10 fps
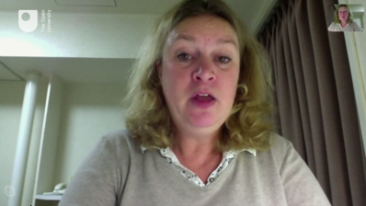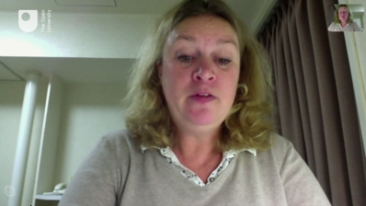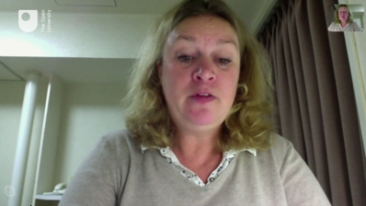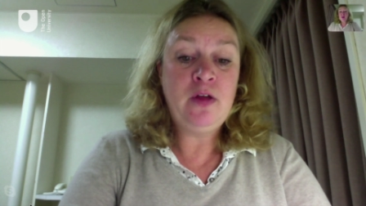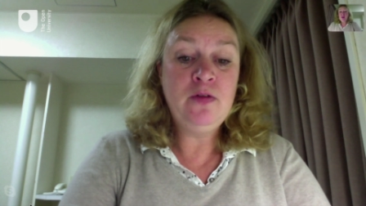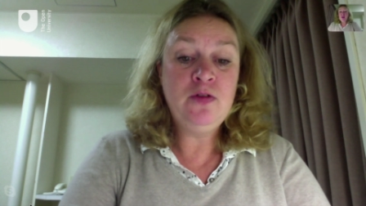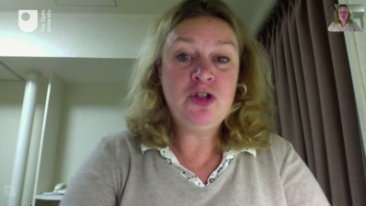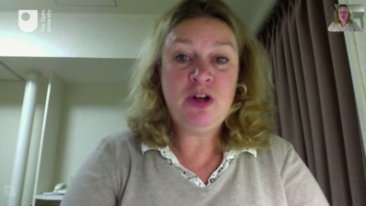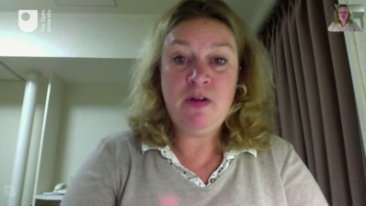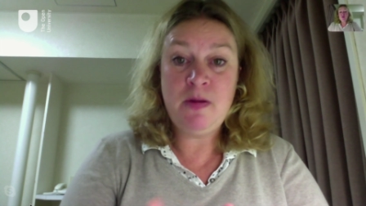So
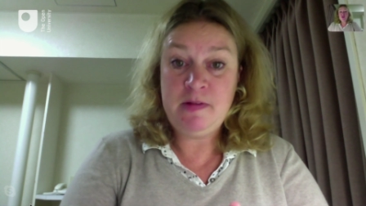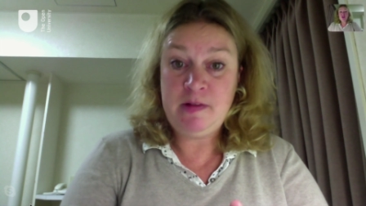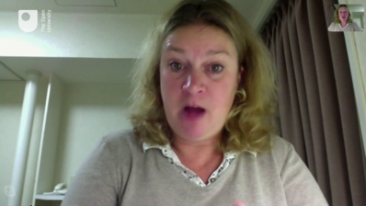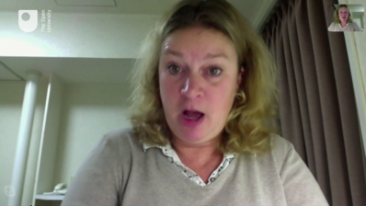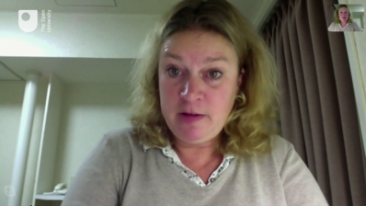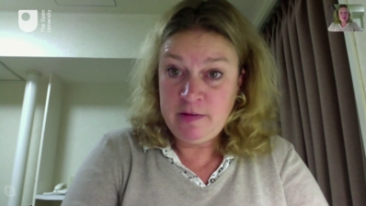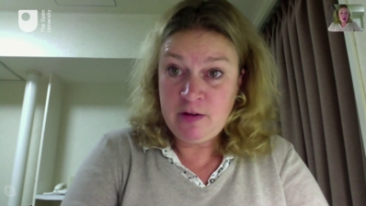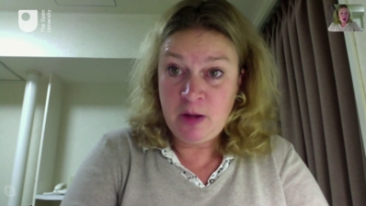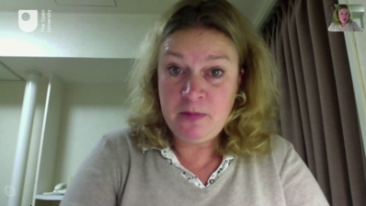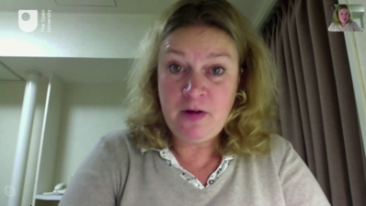deuterium is an
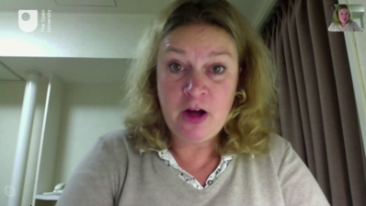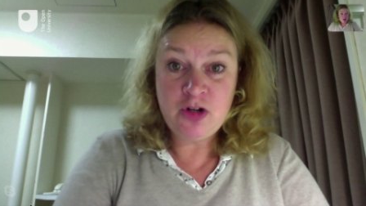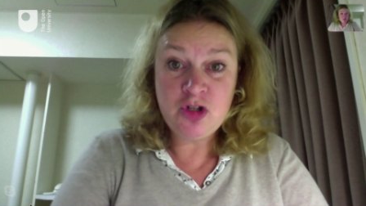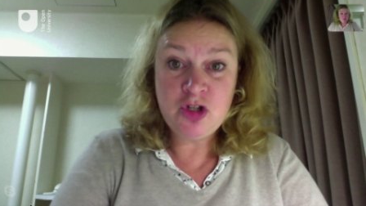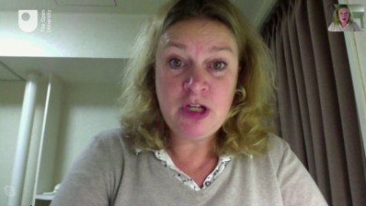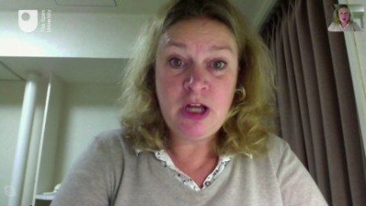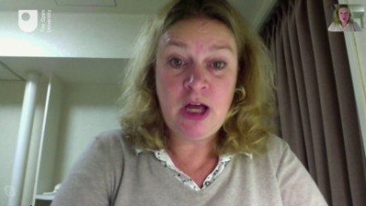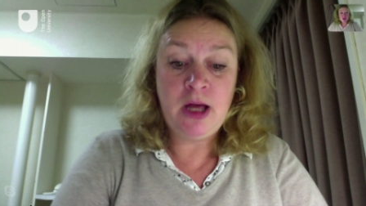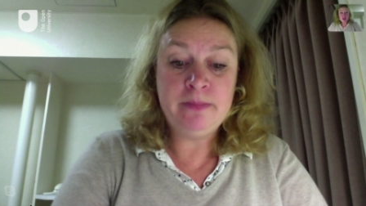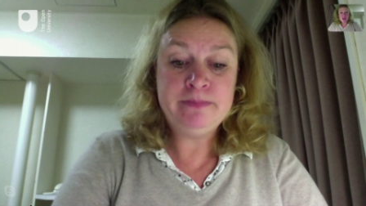isotope of hydrogen
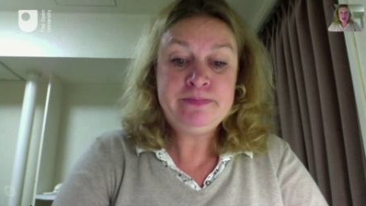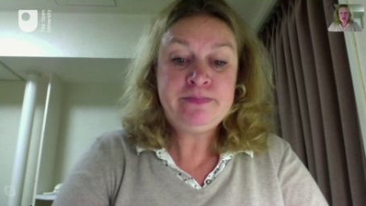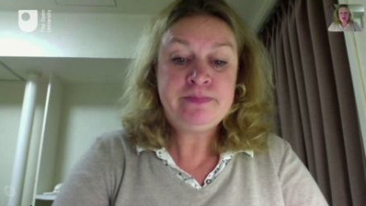um,